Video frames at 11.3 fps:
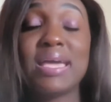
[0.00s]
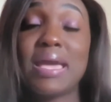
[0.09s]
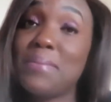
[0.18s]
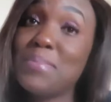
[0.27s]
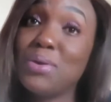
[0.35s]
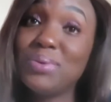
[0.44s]

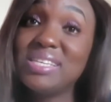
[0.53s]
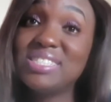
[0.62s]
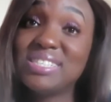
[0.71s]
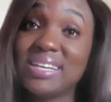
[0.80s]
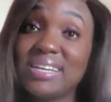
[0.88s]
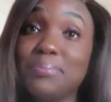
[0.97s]

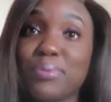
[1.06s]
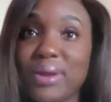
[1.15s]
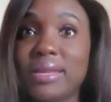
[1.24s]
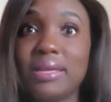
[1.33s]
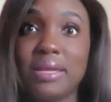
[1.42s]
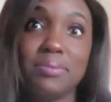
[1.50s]
Moesha,
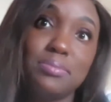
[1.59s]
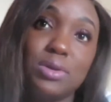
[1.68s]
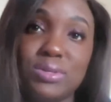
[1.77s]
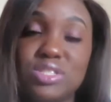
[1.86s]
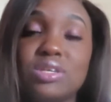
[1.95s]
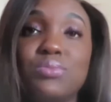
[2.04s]
Brandy
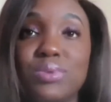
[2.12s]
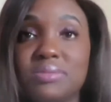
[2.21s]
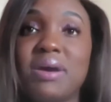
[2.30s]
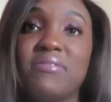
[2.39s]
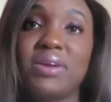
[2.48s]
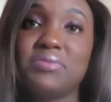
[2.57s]
Moesha was
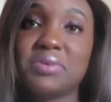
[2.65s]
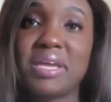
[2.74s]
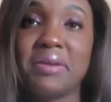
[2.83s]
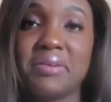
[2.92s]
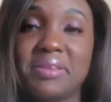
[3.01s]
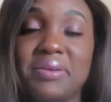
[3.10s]
my favorite
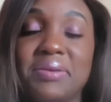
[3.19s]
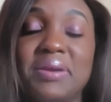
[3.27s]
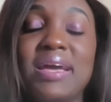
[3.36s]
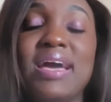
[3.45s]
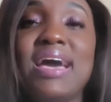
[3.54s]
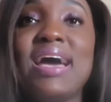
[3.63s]
character.
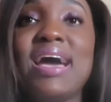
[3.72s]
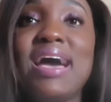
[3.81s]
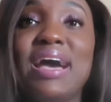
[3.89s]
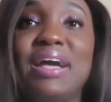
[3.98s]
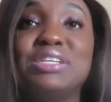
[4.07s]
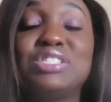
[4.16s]

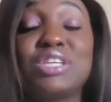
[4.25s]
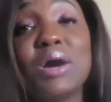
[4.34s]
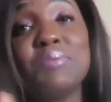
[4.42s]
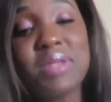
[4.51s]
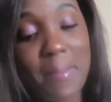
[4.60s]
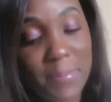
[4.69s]

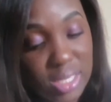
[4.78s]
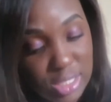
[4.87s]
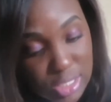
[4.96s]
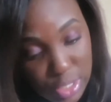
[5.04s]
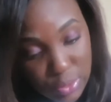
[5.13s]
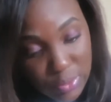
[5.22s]
Show number
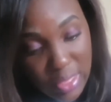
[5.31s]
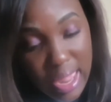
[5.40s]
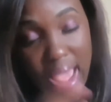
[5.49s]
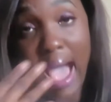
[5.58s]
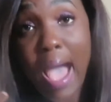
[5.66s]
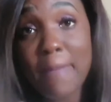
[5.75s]
2
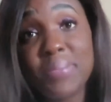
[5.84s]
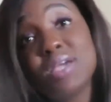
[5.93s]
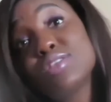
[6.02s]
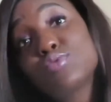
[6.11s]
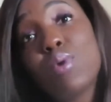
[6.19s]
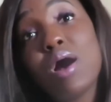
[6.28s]
that I
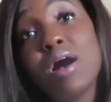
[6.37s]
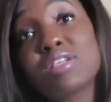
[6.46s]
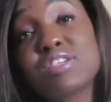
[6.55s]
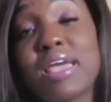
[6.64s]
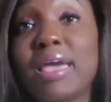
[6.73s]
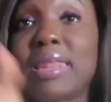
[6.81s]
binge
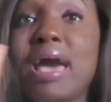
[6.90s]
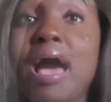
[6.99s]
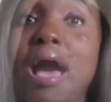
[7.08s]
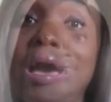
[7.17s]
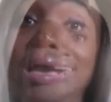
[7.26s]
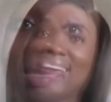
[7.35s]
watch, and
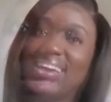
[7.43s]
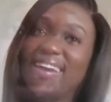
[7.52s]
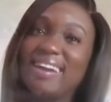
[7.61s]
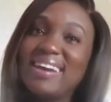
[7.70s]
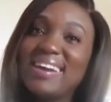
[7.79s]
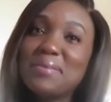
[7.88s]

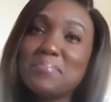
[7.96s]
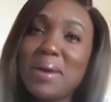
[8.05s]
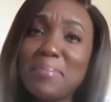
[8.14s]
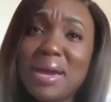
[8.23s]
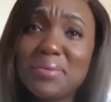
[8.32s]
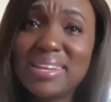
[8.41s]
my
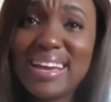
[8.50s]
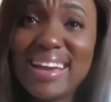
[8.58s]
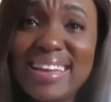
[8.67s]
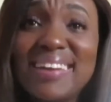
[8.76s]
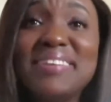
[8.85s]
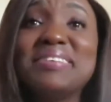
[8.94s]
battery
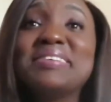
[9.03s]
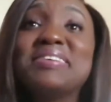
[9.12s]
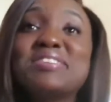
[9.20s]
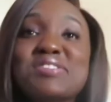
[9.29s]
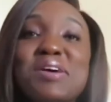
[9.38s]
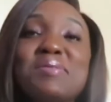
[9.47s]
died, y'all.
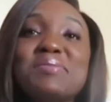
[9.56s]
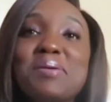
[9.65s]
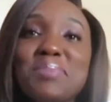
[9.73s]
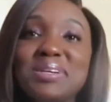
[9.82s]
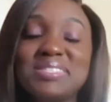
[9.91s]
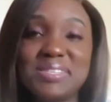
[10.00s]
Show
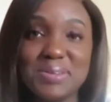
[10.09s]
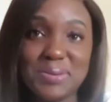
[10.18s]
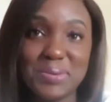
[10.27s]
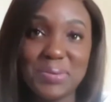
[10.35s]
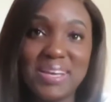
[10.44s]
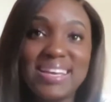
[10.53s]
number
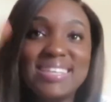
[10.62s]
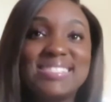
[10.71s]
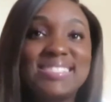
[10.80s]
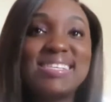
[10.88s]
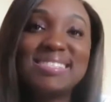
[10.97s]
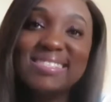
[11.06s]
2,
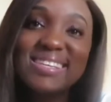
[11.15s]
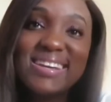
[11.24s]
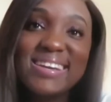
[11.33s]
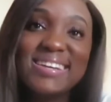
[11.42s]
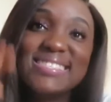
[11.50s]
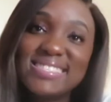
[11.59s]
Sister. I